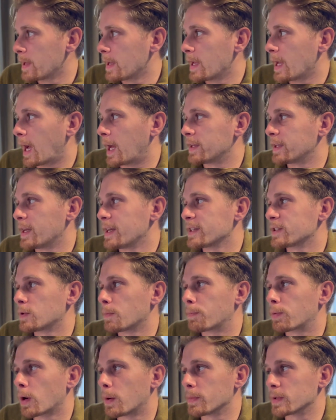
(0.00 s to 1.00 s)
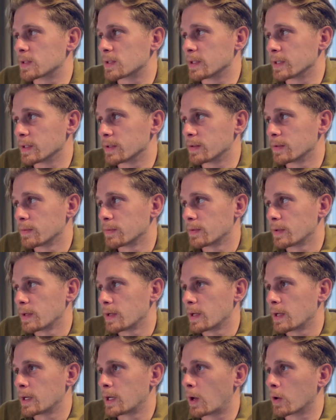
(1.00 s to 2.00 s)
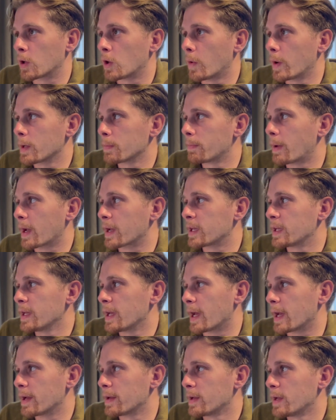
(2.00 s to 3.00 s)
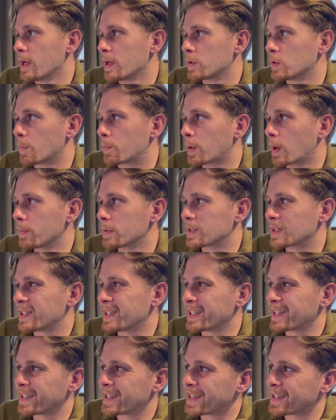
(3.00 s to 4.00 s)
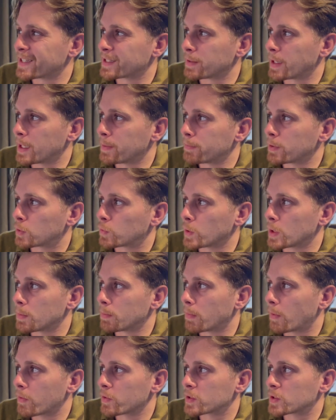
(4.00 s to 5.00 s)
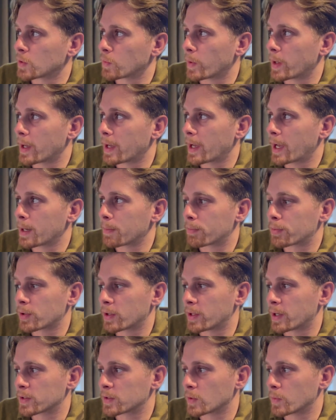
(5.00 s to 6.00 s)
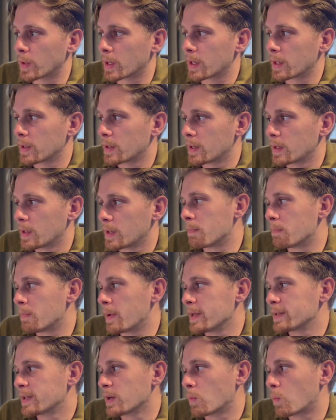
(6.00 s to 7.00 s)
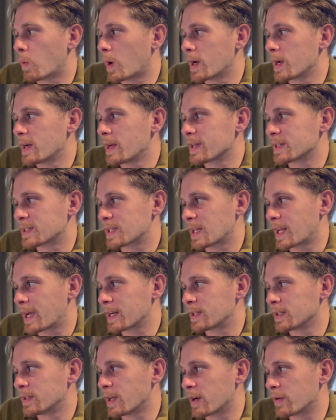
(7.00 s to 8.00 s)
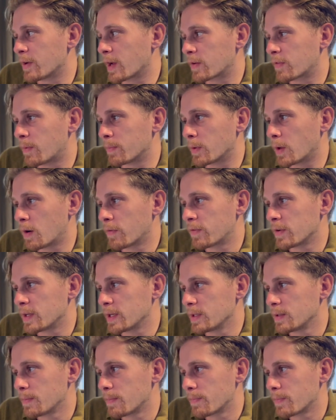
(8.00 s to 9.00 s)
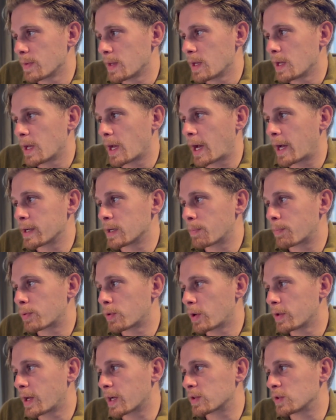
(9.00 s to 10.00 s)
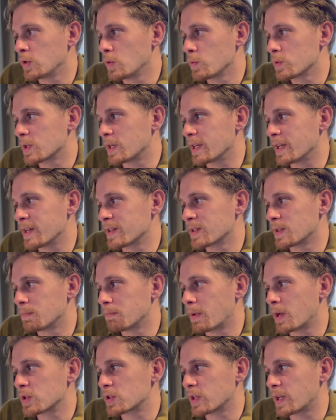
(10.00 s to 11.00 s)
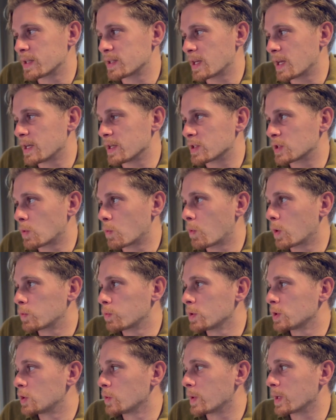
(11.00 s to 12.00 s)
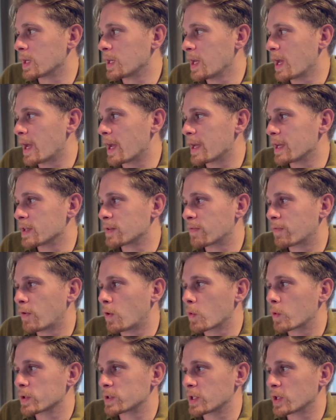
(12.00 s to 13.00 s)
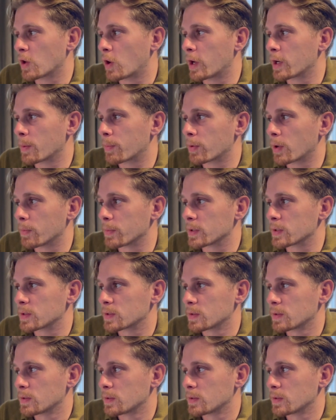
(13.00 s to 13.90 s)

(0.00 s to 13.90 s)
And then there's the promise lead. Now going back here, the promise lead is in between most aware and product aware. Basically, one less slightly direct from the offer lead, and the product usually isn't mentioned as early. So what we're doing here is focusing on a promise.